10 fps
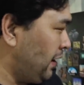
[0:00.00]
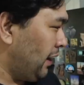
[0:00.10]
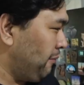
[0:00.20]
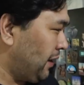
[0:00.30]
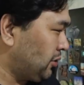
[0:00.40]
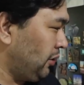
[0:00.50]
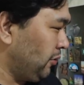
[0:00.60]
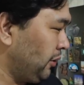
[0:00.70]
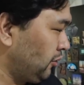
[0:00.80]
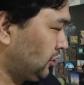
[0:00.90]
I'm actually
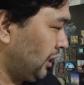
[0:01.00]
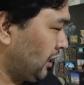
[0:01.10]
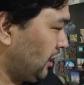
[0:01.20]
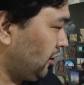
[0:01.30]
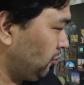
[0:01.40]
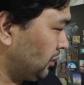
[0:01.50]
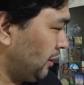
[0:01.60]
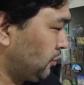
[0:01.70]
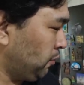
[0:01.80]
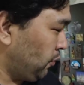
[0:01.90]
going to check out what
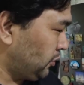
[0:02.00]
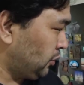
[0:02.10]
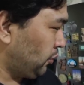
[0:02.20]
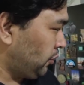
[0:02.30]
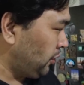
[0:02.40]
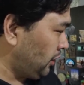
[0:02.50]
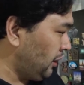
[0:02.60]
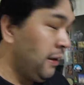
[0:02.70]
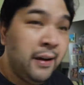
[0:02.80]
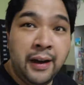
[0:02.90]
I'm supposed to cook
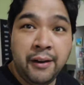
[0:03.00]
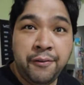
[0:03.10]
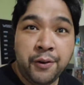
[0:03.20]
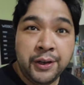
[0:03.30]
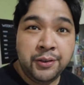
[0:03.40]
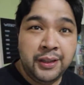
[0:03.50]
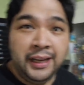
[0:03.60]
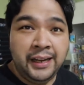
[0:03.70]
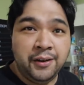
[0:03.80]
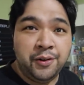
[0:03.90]
for
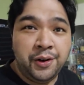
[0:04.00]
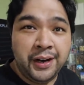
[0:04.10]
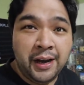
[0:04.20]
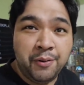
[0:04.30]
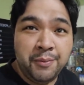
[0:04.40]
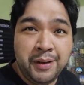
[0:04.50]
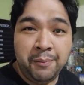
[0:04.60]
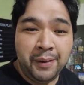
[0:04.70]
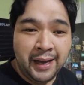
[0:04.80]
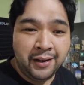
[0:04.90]
today on our meal
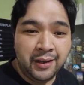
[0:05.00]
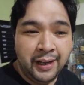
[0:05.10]
planner.